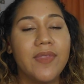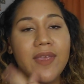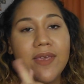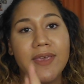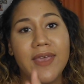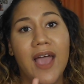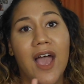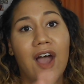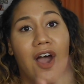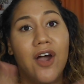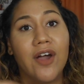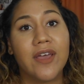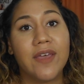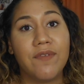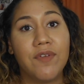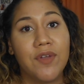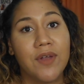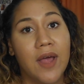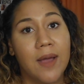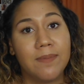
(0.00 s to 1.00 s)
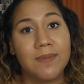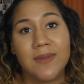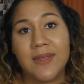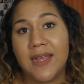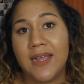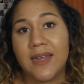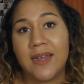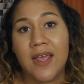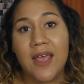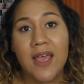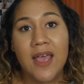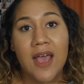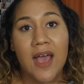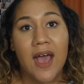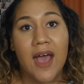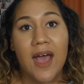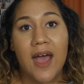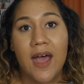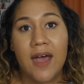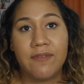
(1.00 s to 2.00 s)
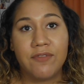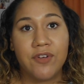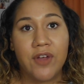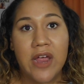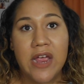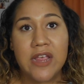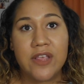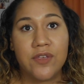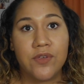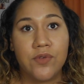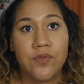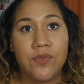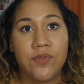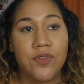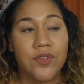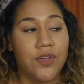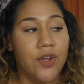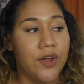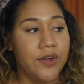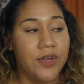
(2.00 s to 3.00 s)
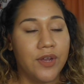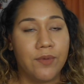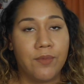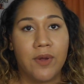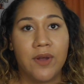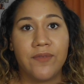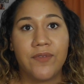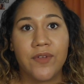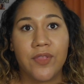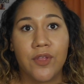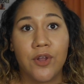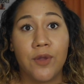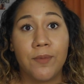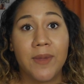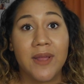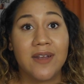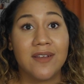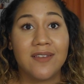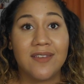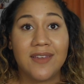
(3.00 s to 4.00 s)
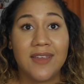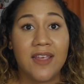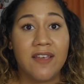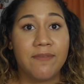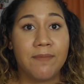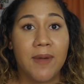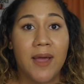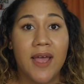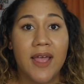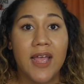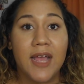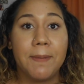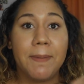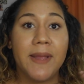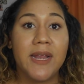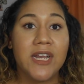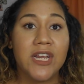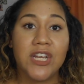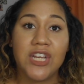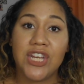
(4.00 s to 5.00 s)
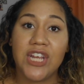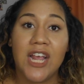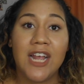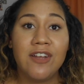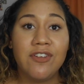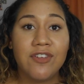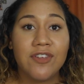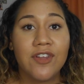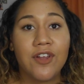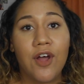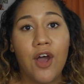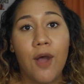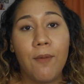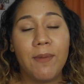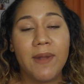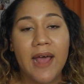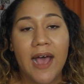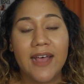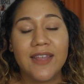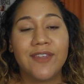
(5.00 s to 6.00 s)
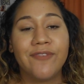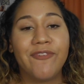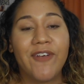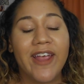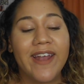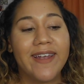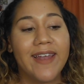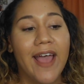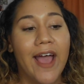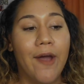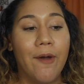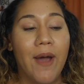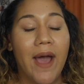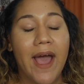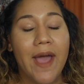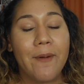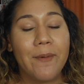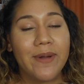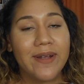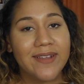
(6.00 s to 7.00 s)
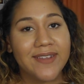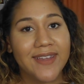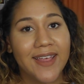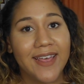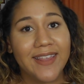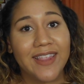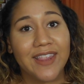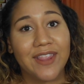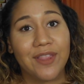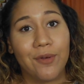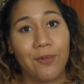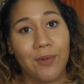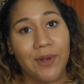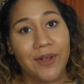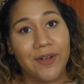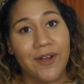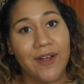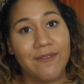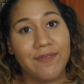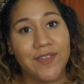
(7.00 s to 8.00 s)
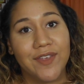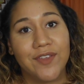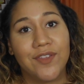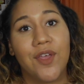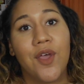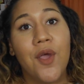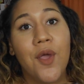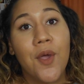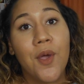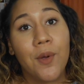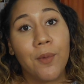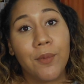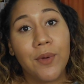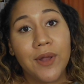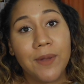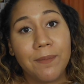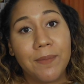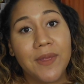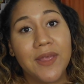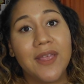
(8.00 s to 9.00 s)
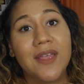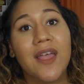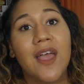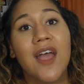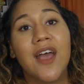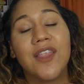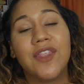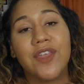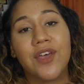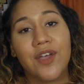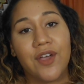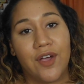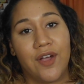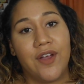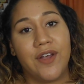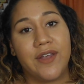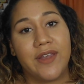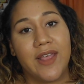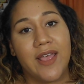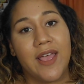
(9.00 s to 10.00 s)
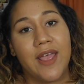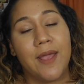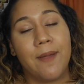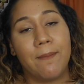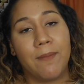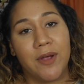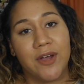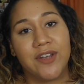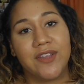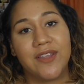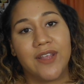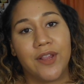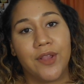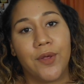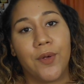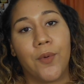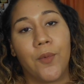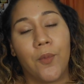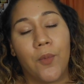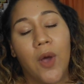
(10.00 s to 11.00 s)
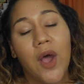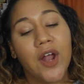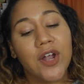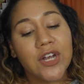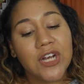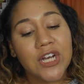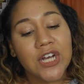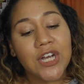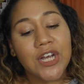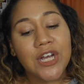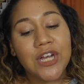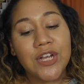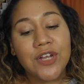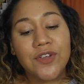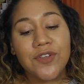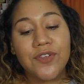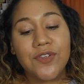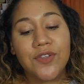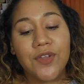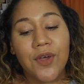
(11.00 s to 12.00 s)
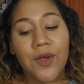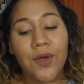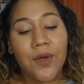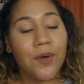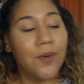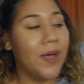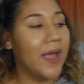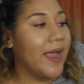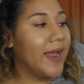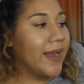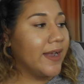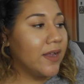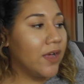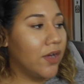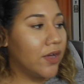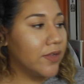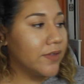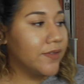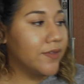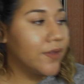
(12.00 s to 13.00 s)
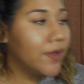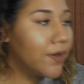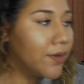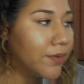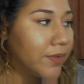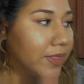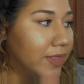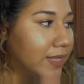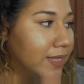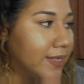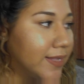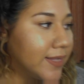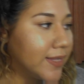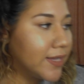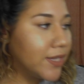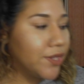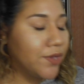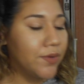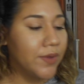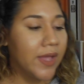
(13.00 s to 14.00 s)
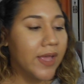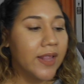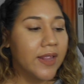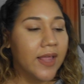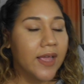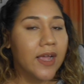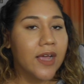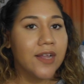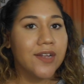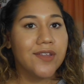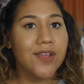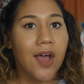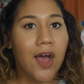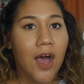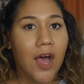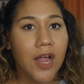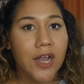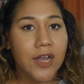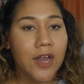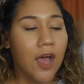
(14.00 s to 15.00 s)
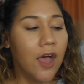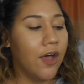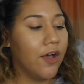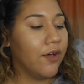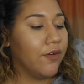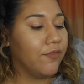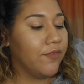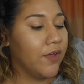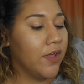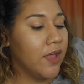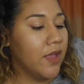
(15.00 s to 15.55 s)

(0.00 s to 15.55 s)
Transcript: yeah, I'll give you an update after I use the Garnier one for a little bit and see if my opinion changes at all. But as of right now, I would say that the winner of this would be the Garnier Micellar Water. So, and also, you get like a ton of